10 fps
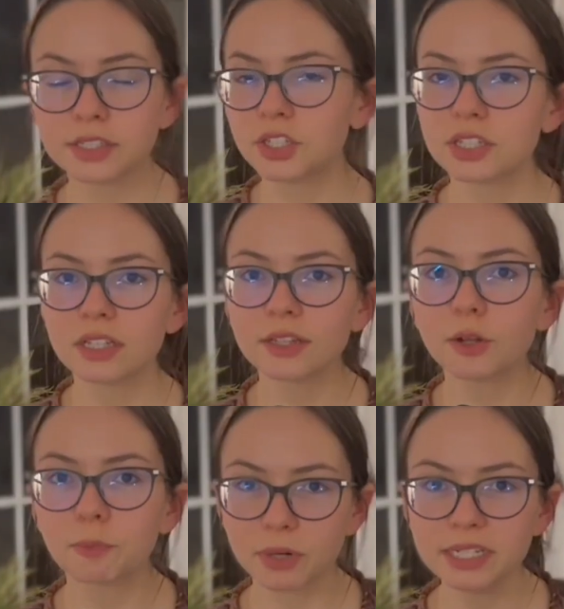just a
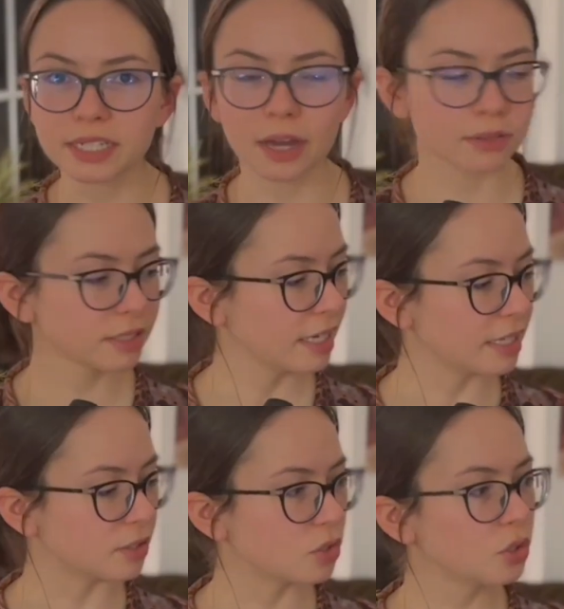little printout.
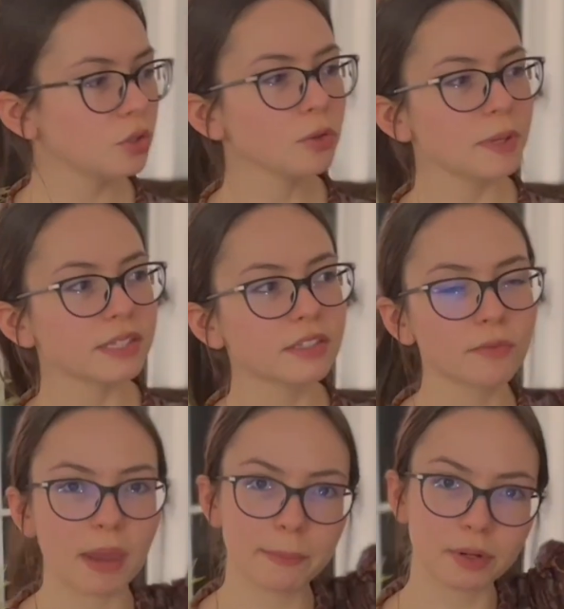It's 2 pieces
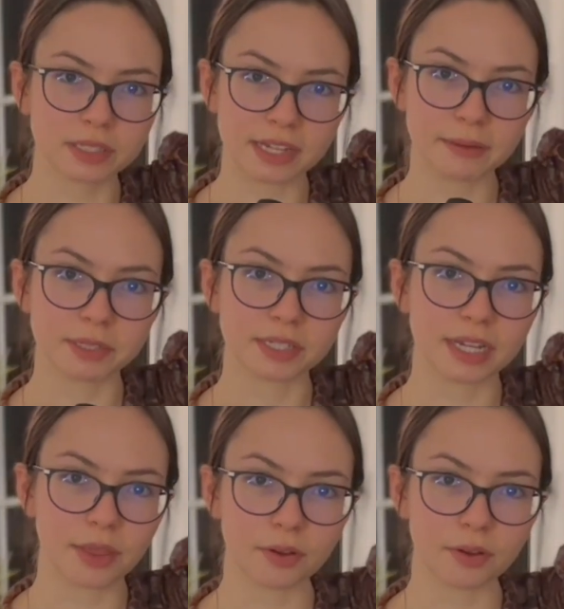of paper taped together.